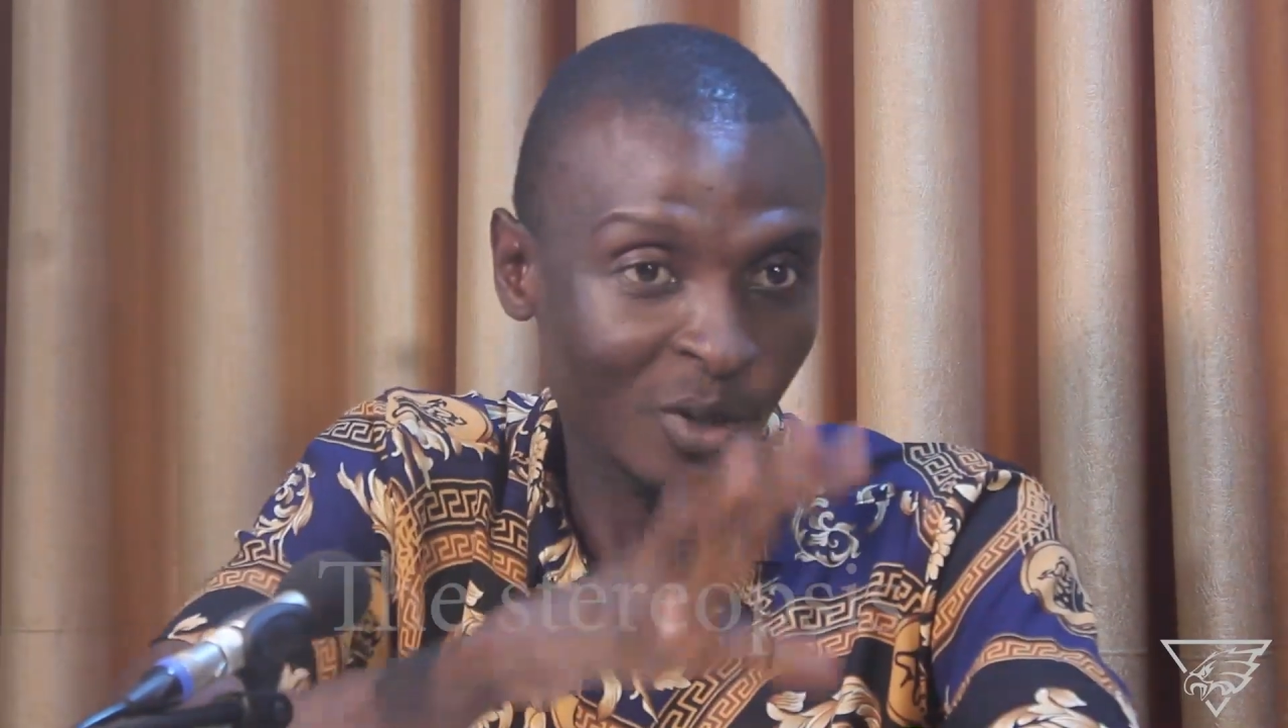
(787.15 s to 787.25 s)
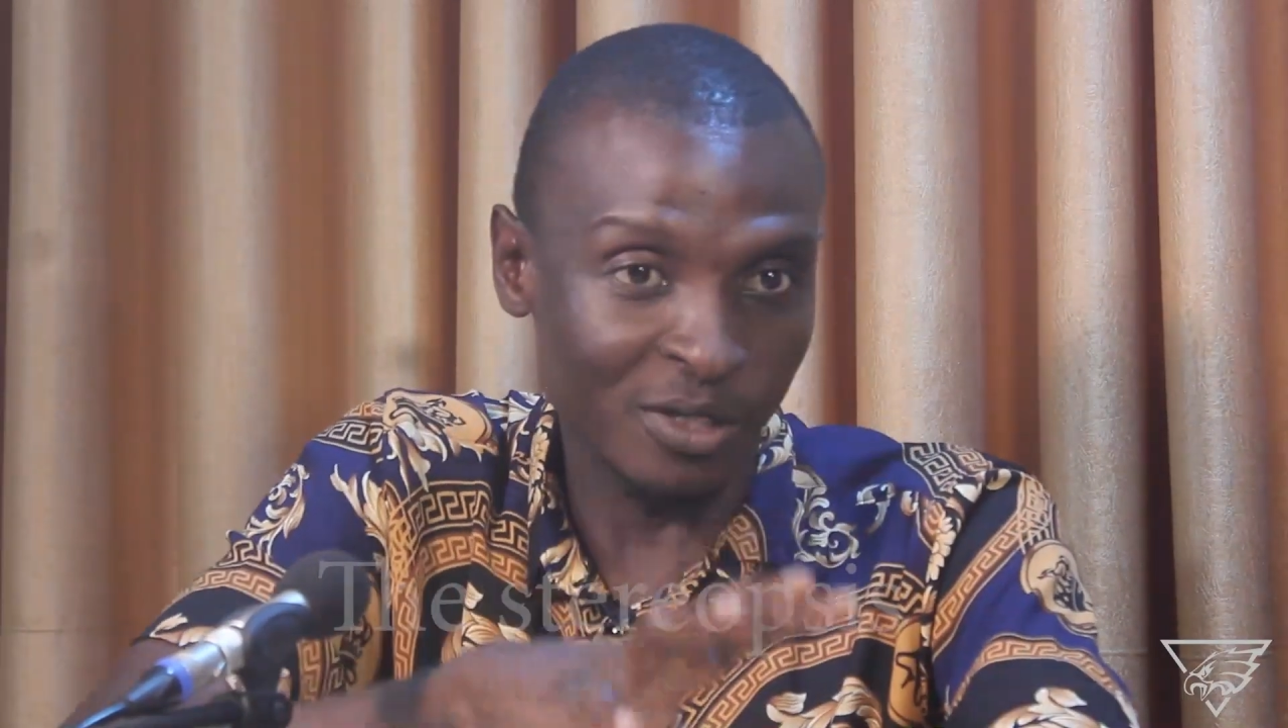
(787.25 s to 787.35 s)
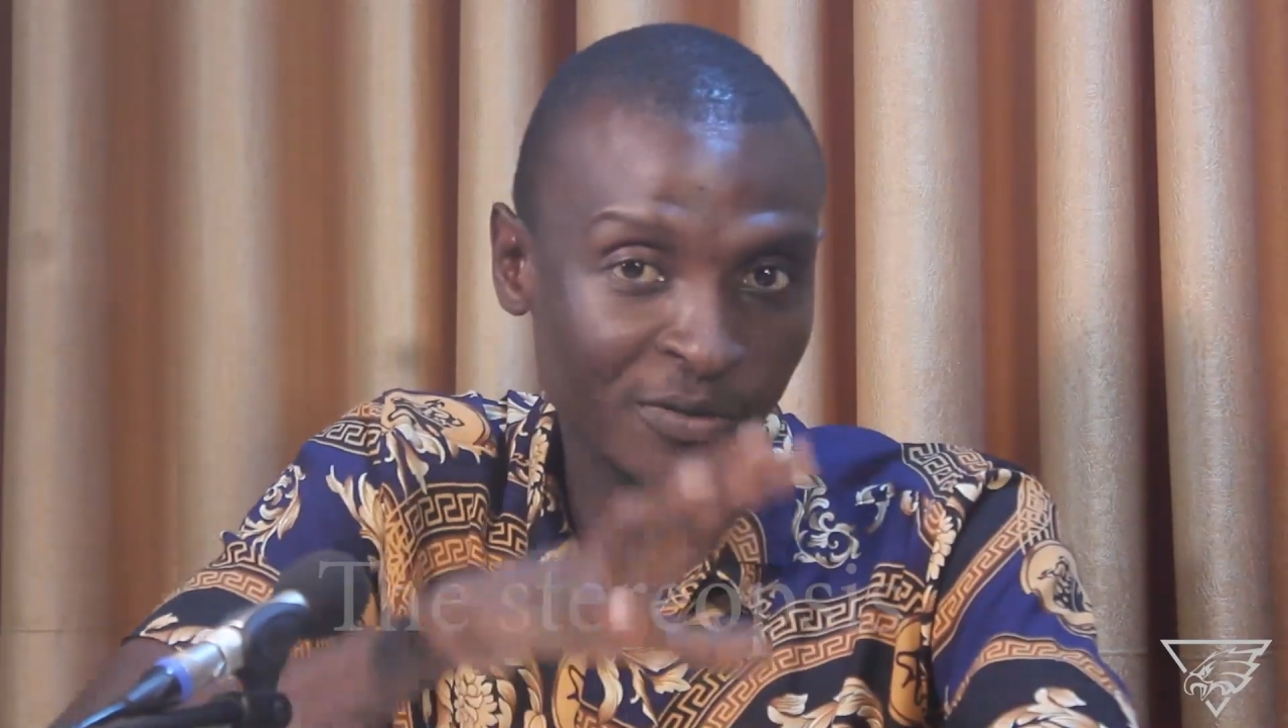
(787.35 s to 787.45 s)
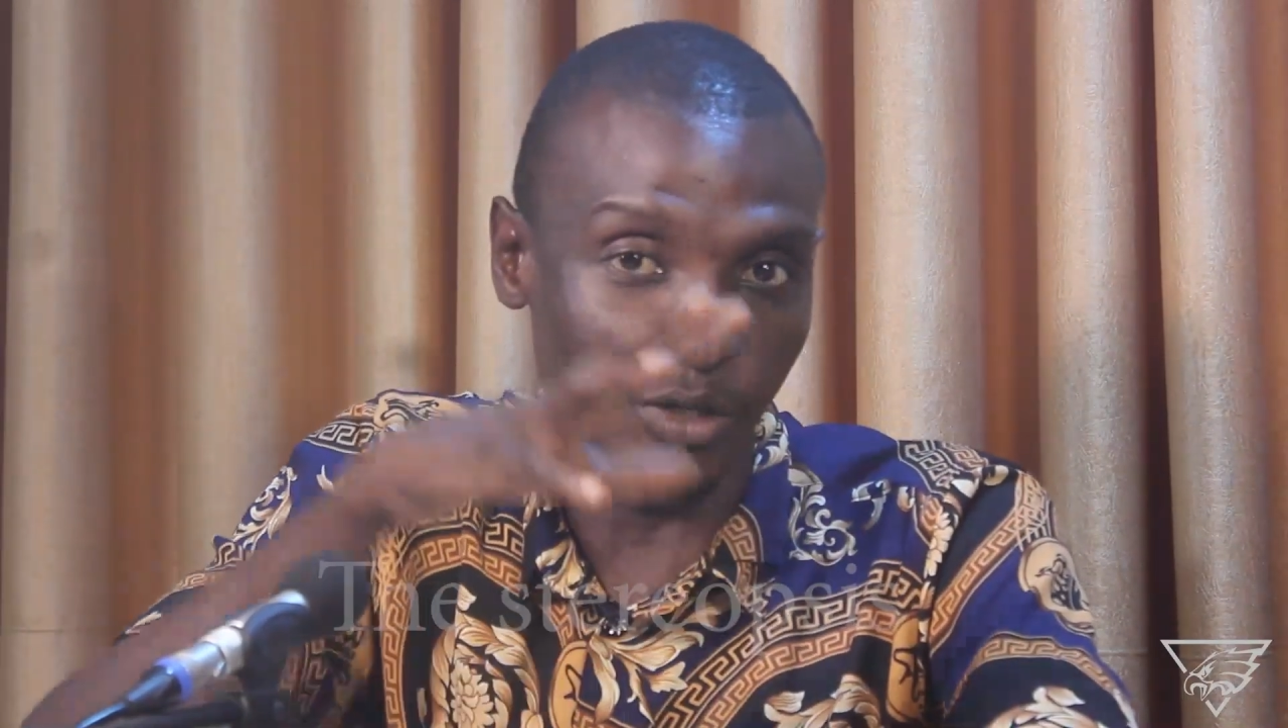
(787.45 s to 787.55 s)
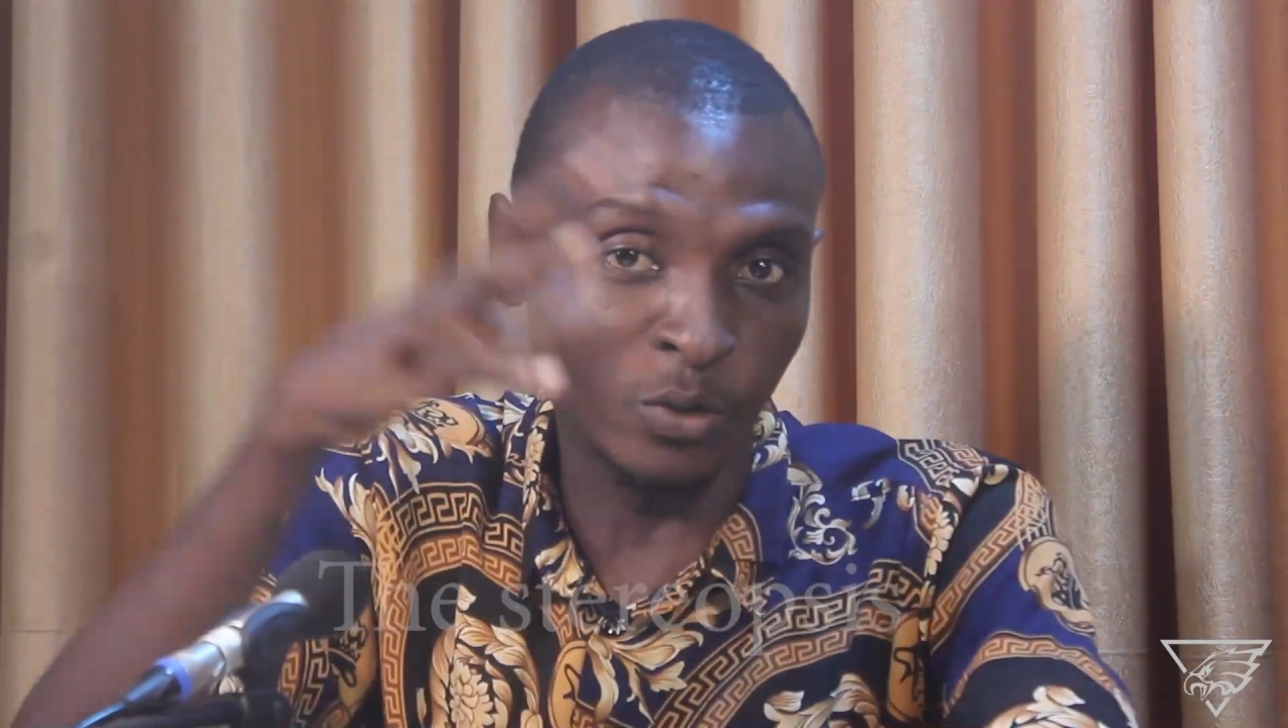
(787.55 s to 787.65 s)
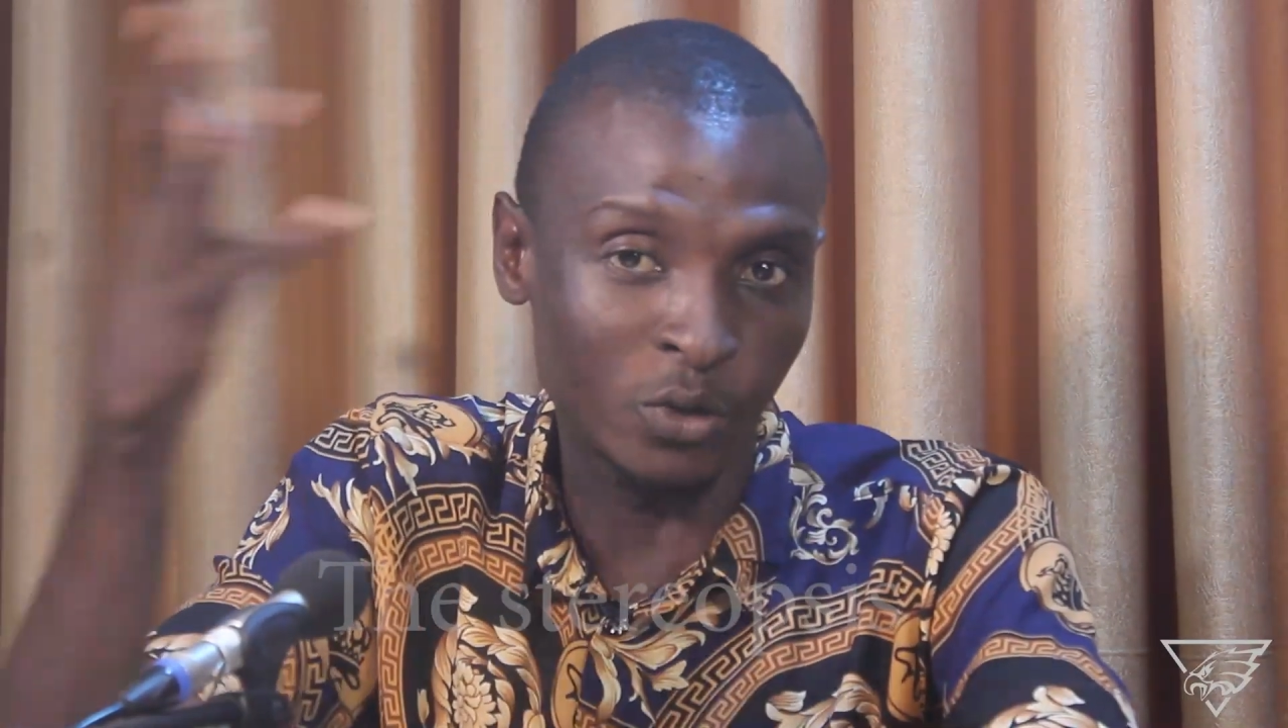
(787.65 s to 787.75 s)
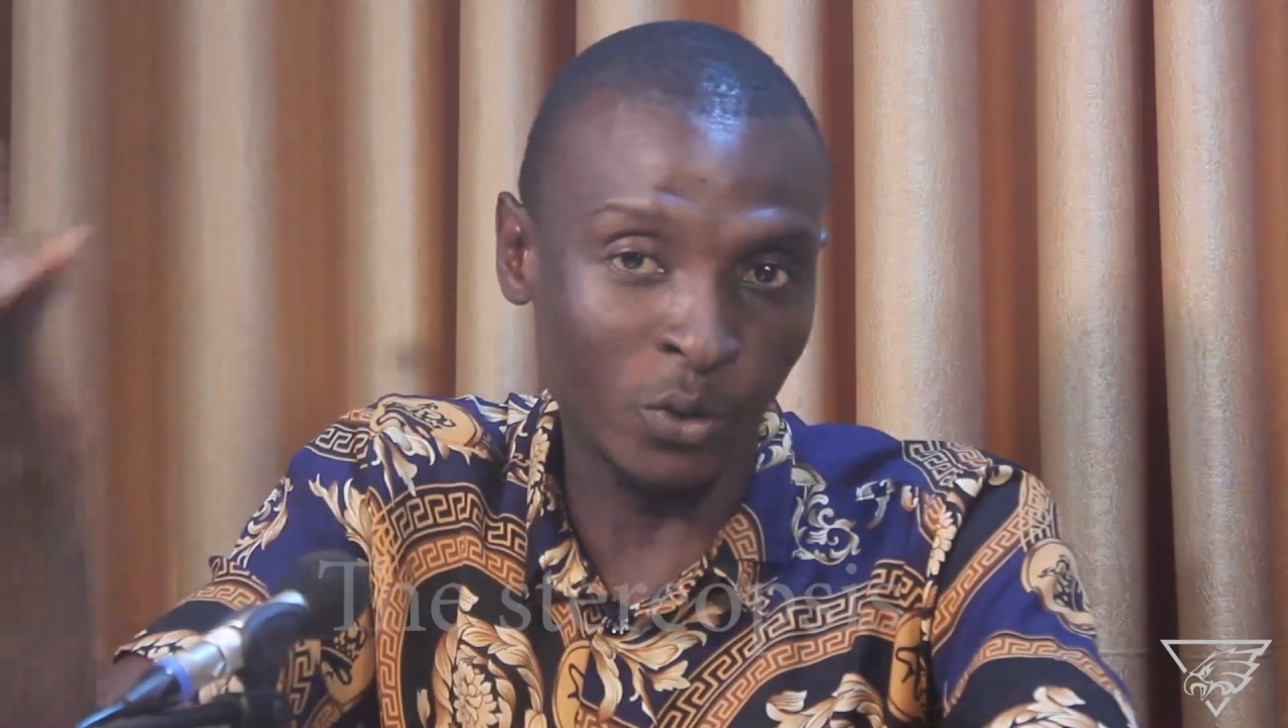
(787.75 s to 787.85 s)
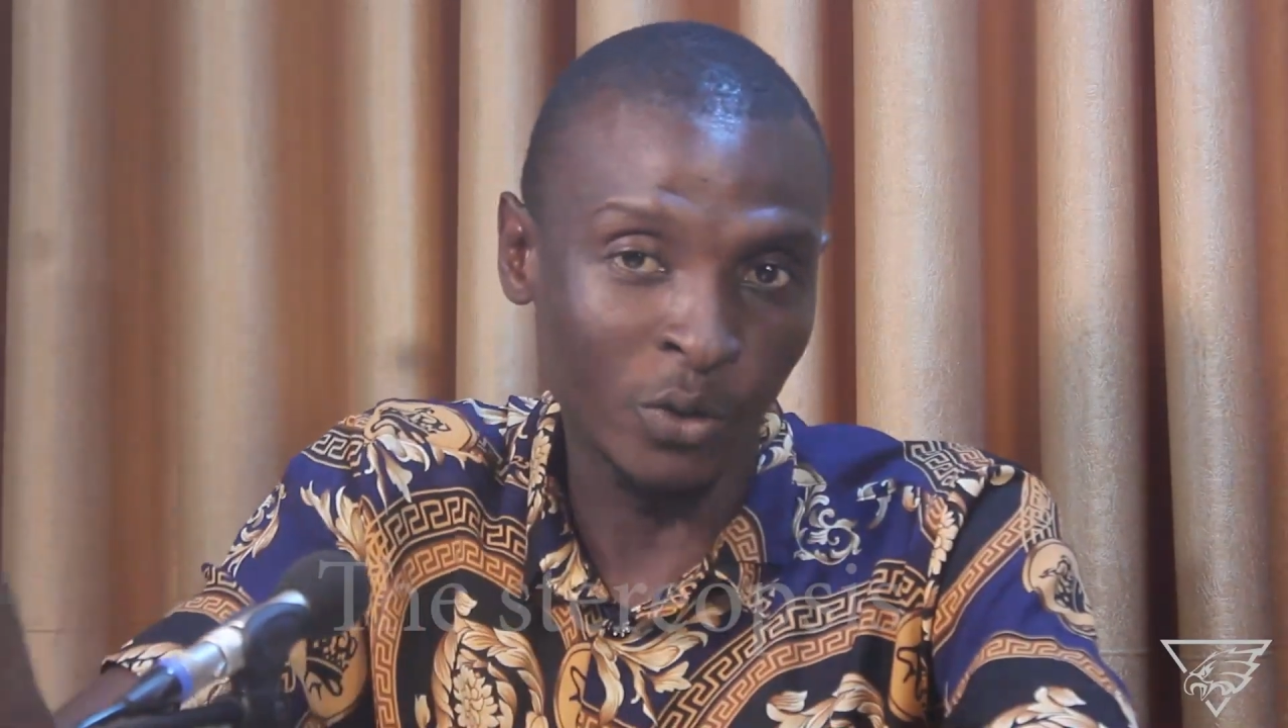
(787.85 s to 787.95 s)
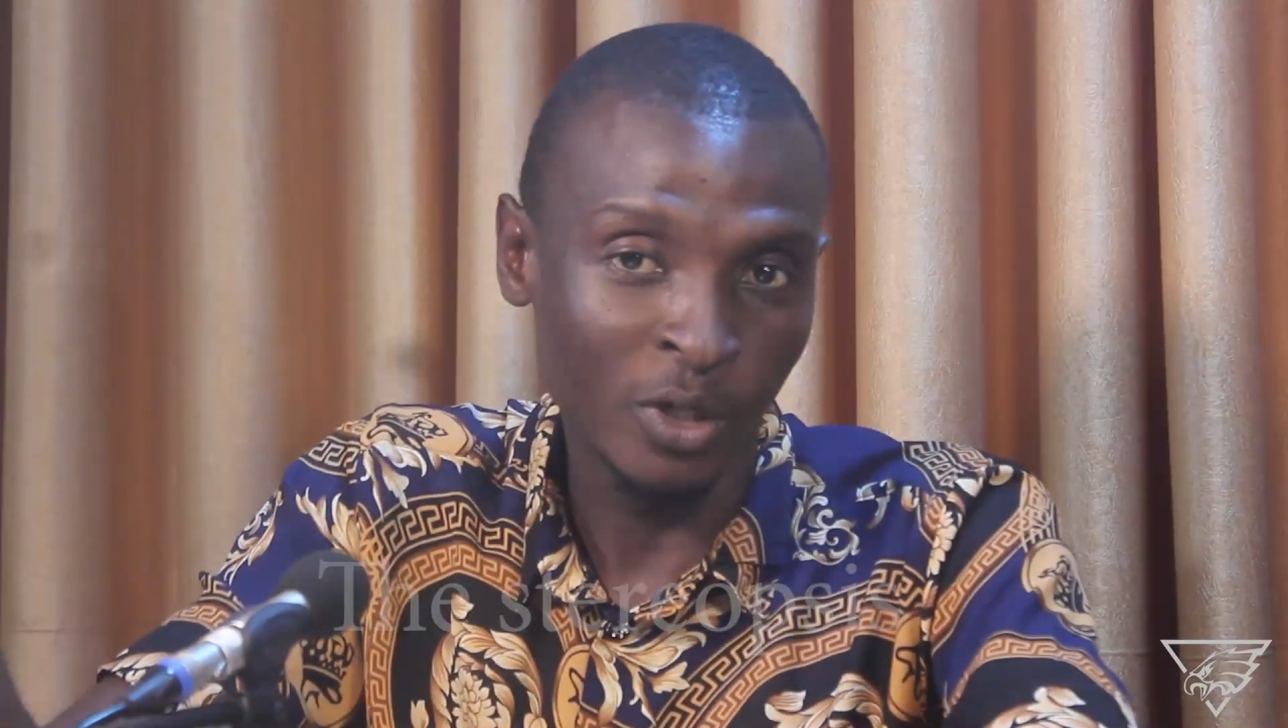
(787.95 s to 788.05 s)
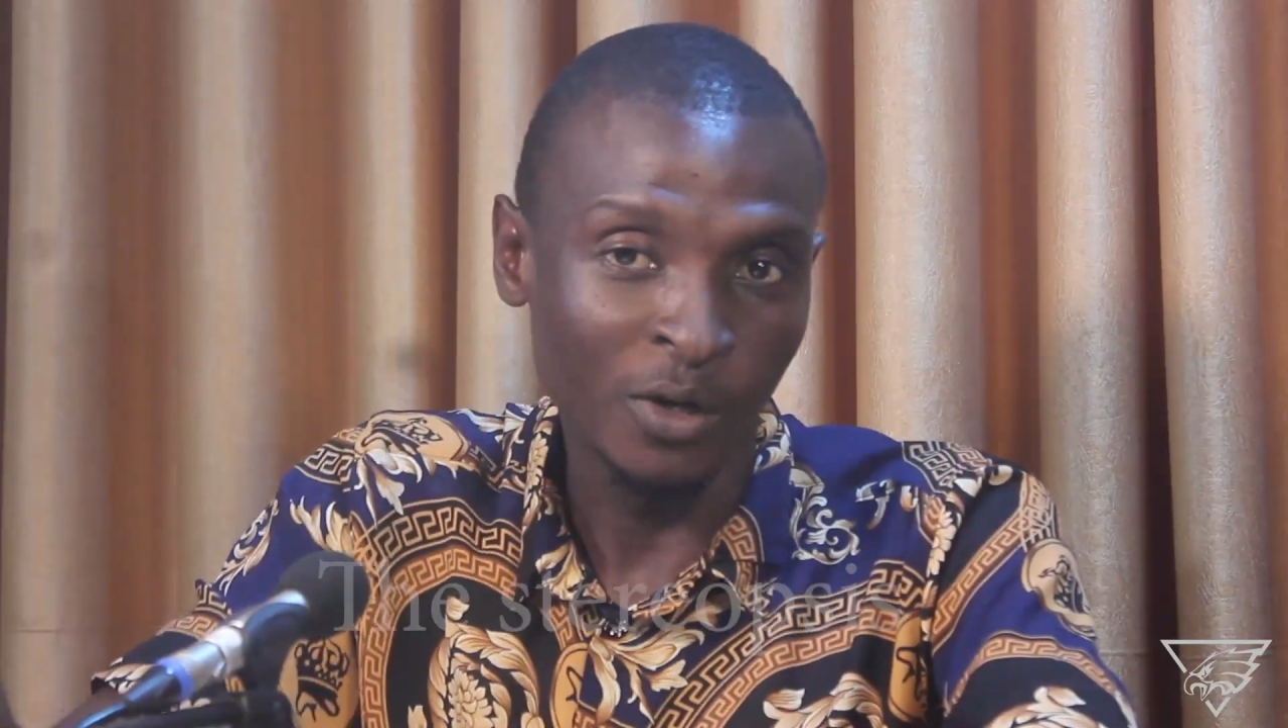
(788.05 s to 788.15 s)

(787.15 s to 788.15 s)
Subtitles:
your certificate with you.